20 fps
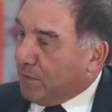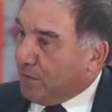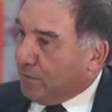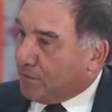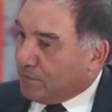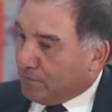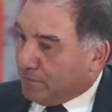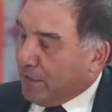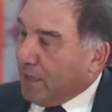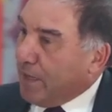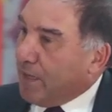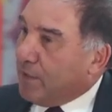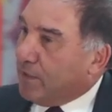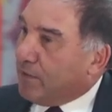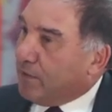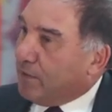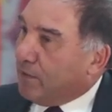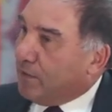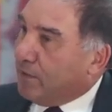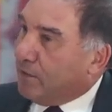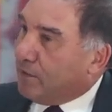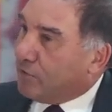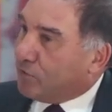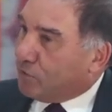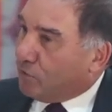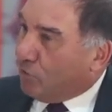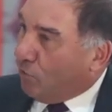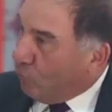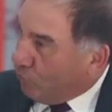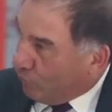staying in
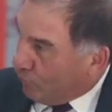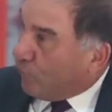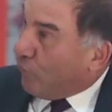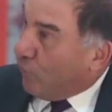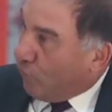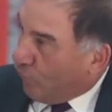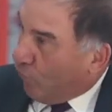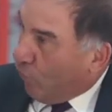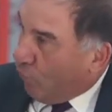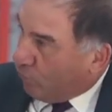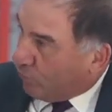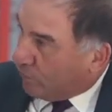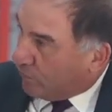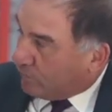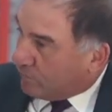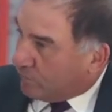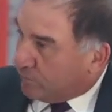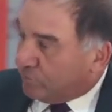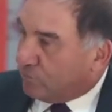its own role,